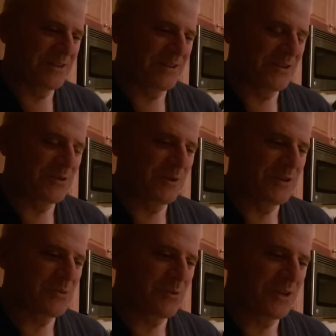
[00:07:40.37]
to the
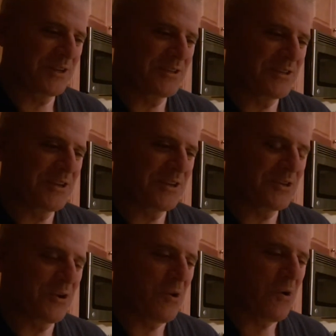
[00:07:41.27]
Twins
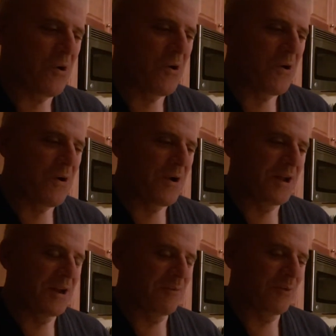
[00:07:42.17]
organization,
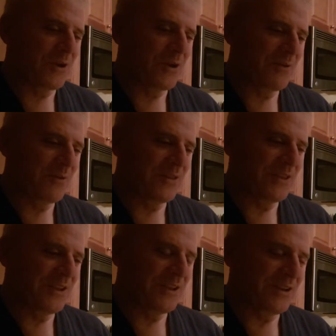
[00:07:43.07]
and I'm working with
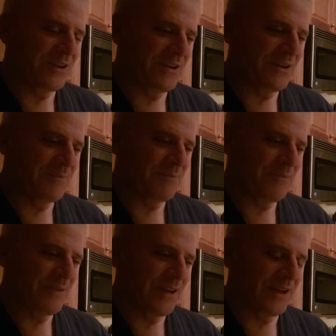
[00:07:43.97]
the
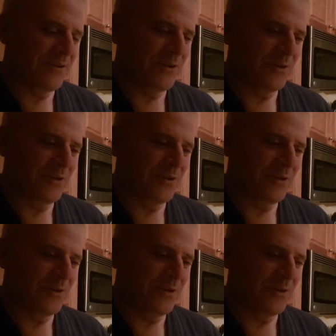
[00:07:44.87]
I don't know,